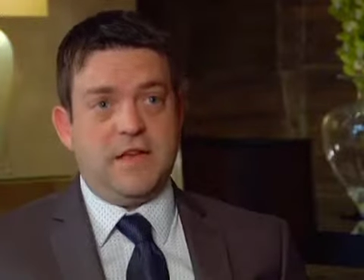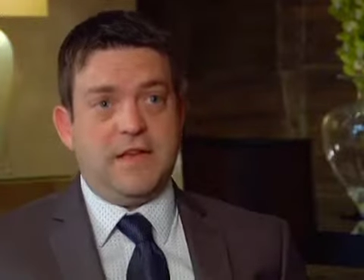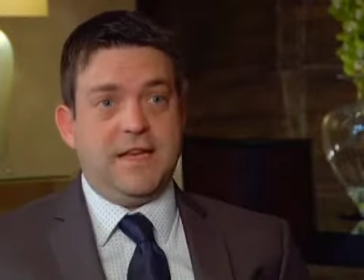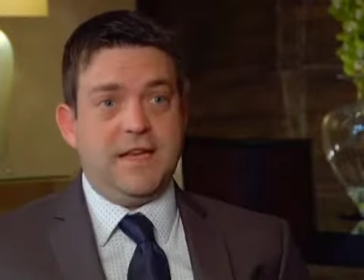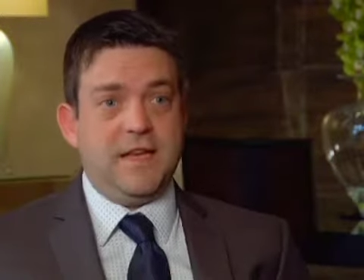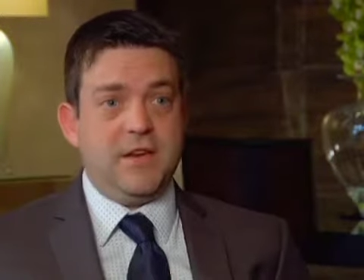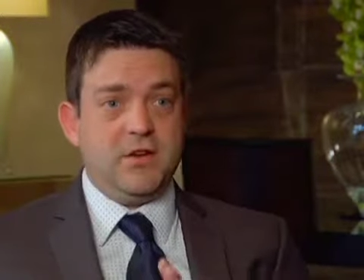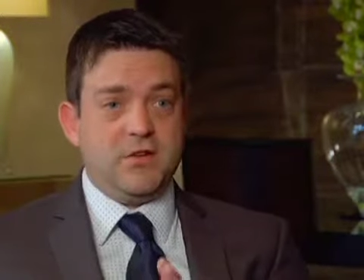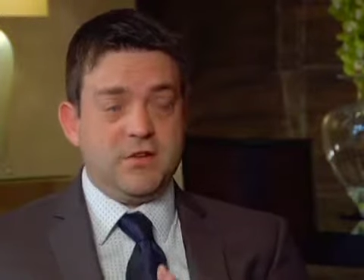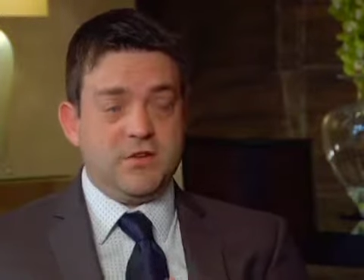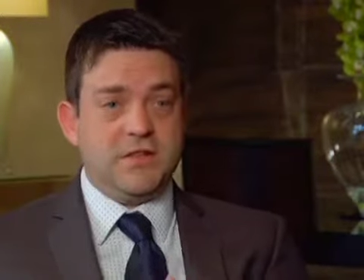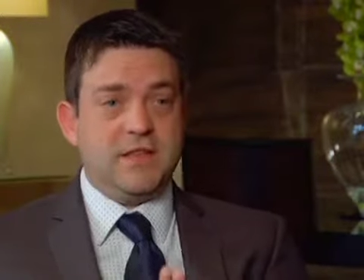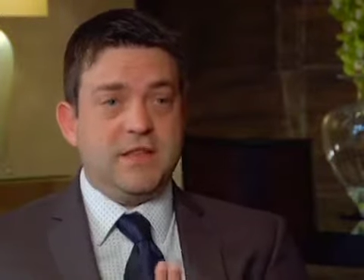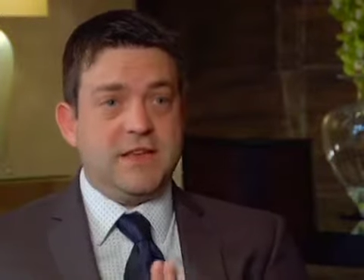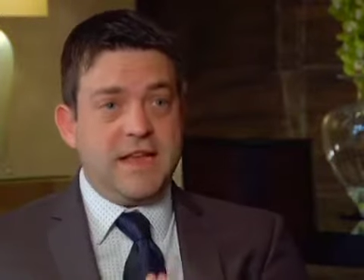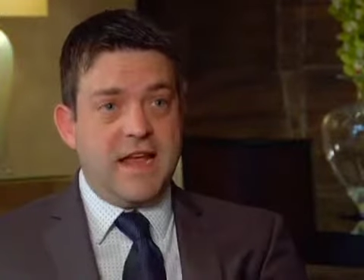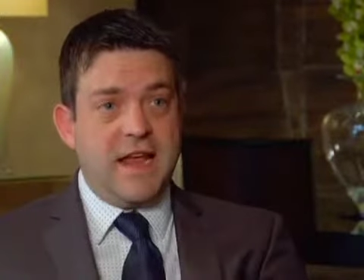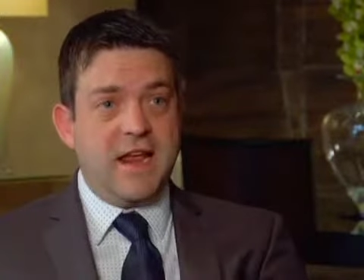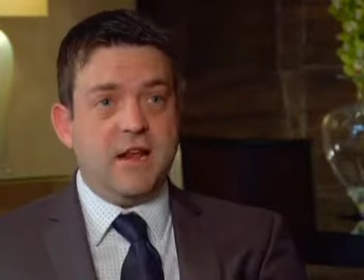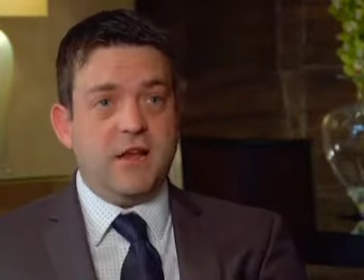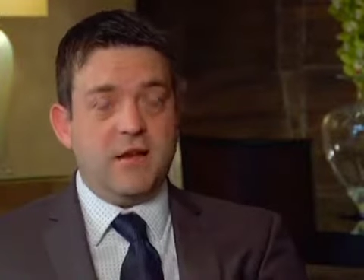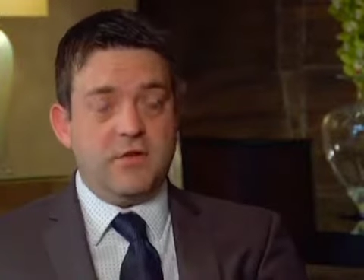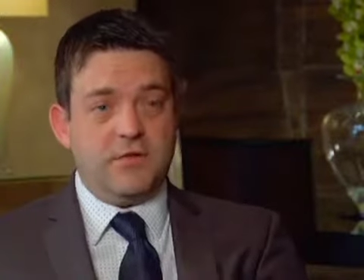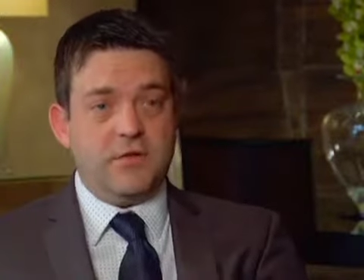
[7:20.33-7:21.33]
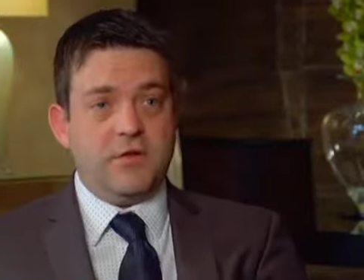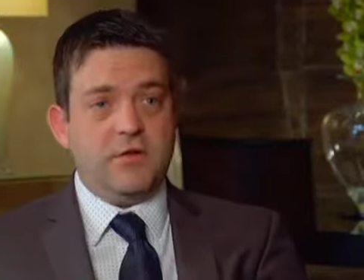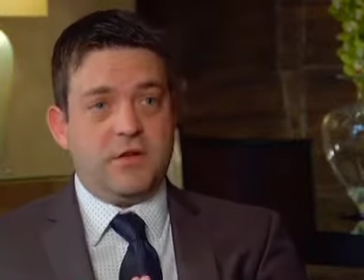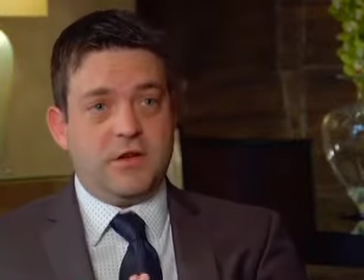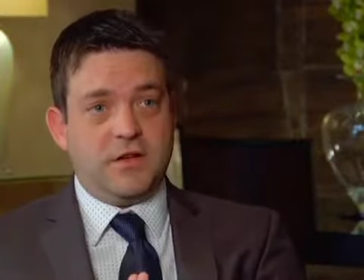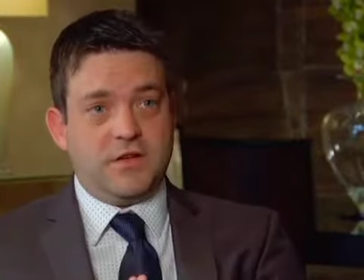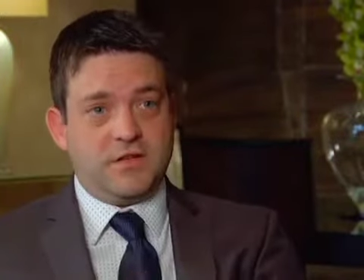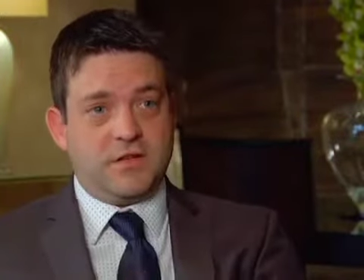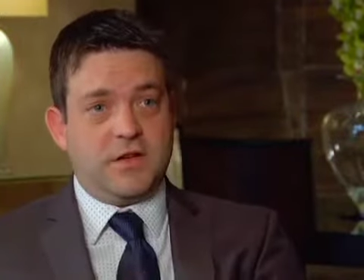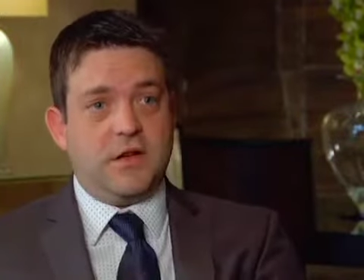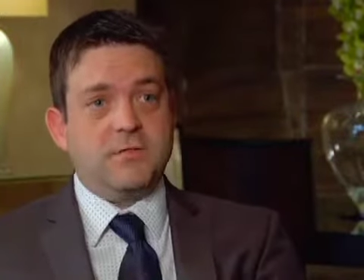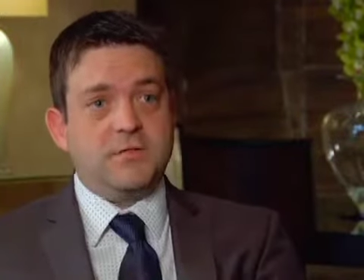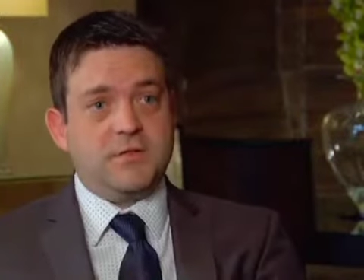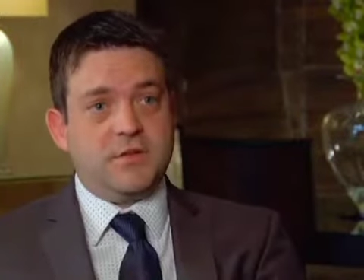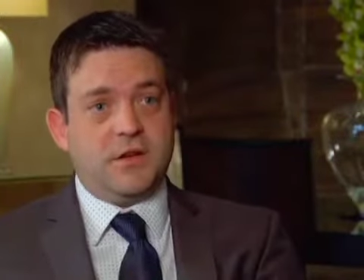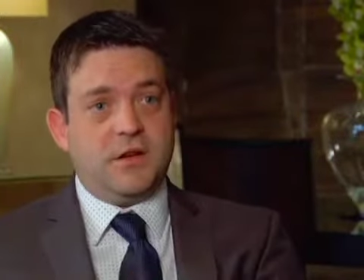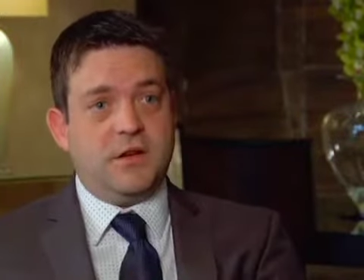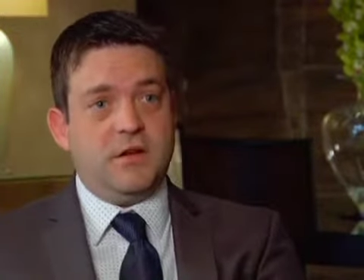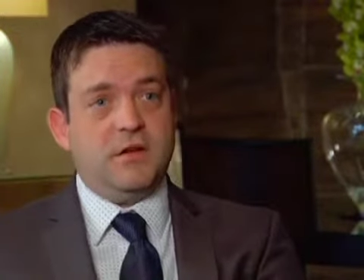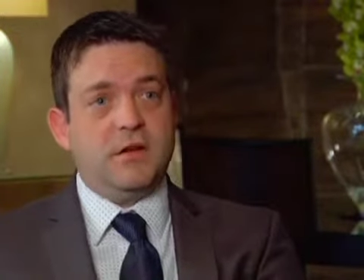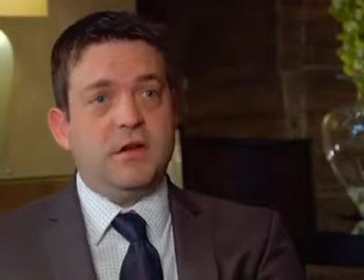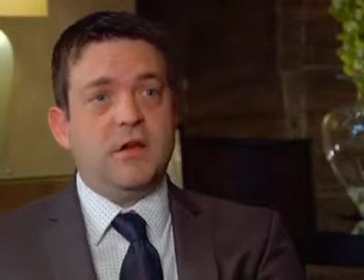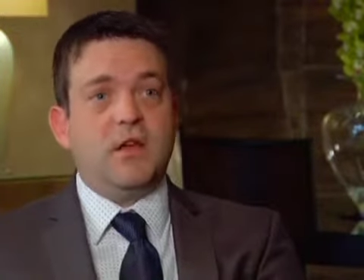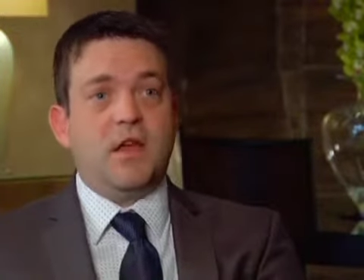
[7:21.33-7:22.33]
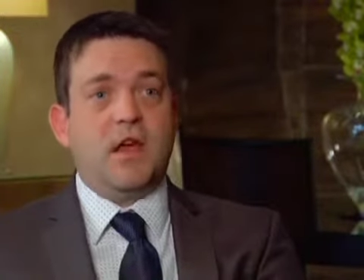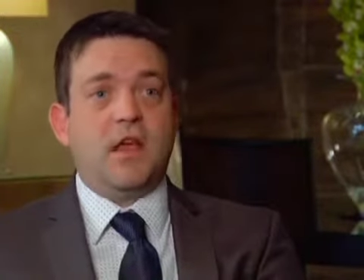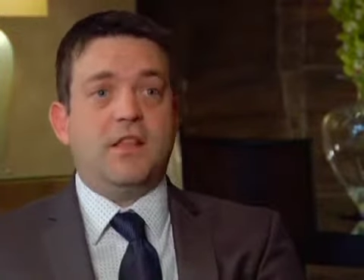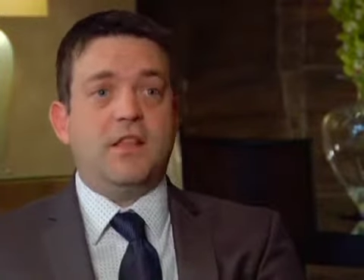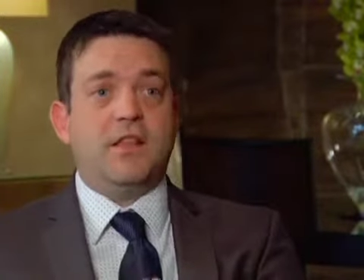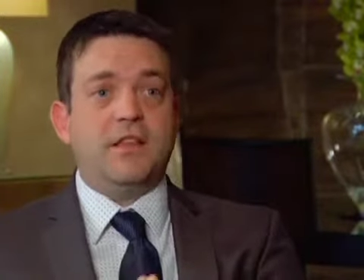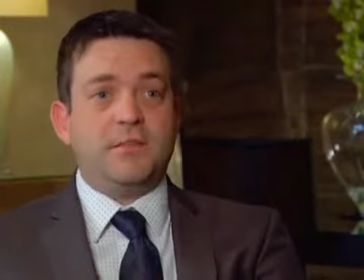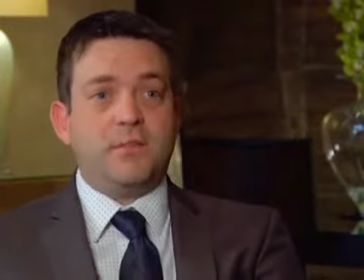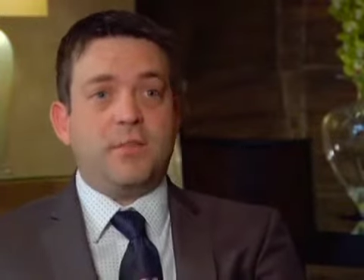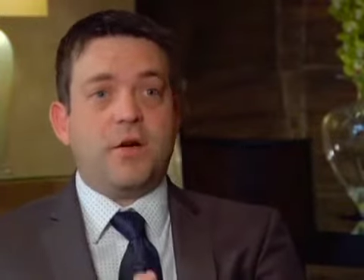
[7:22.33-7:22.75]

Here's the data of your consumption, and let's